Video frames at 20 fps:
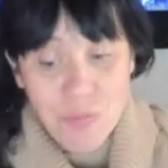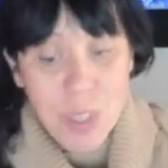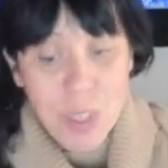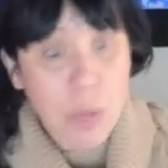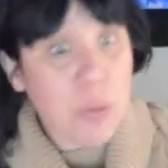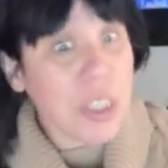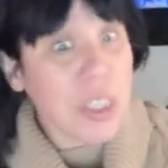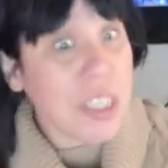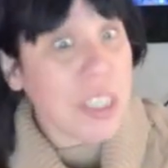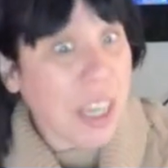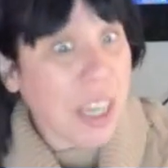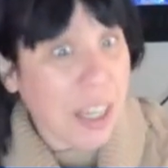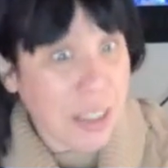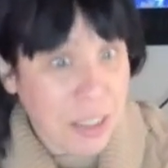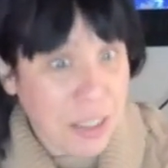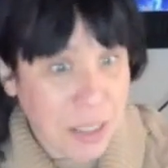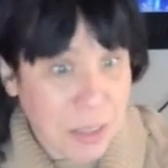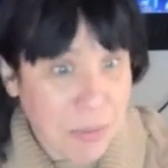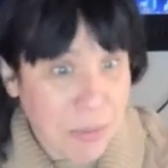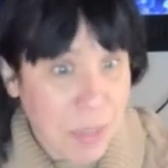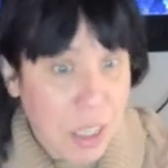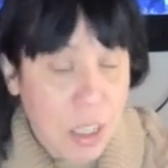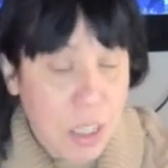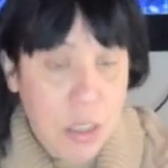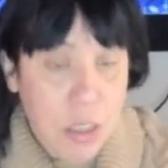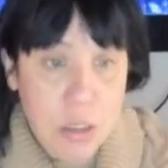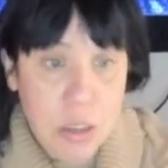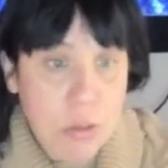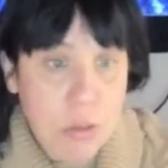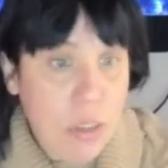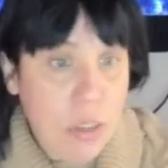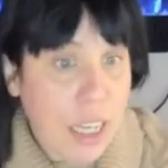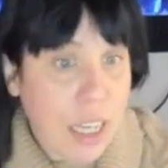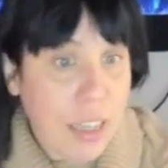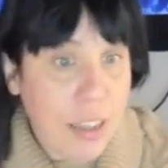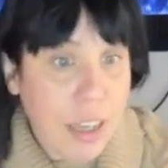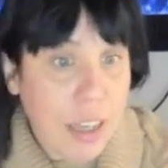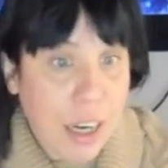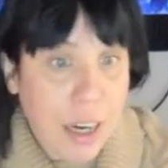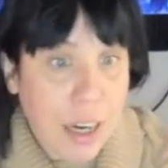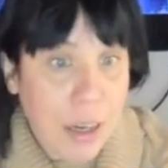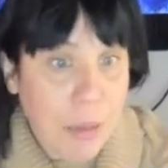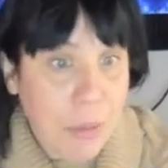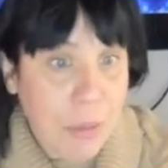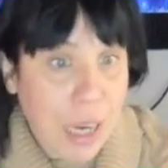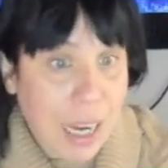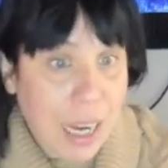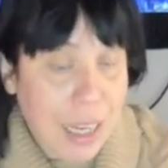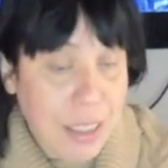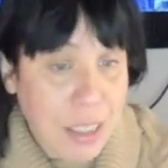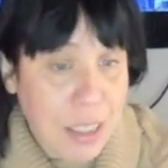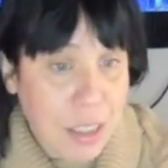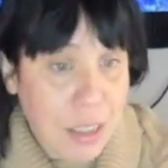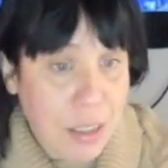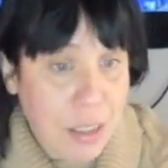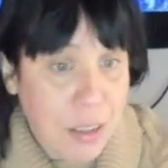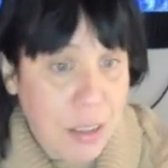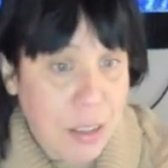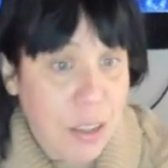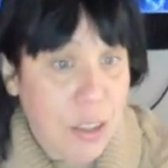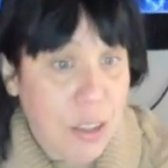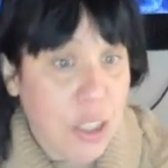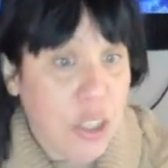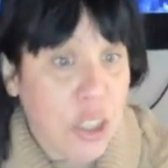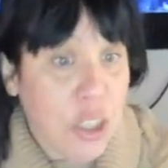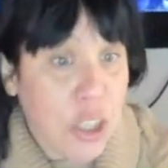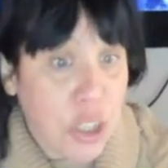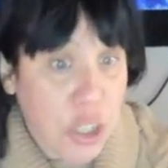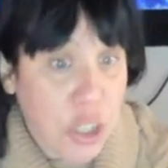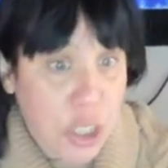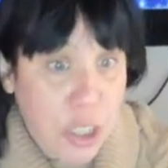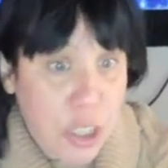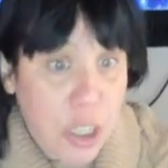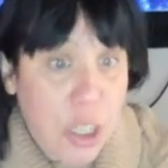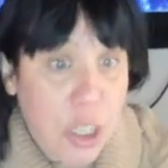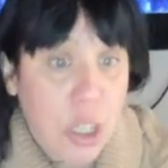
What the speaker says: results. So you can ask the teacher,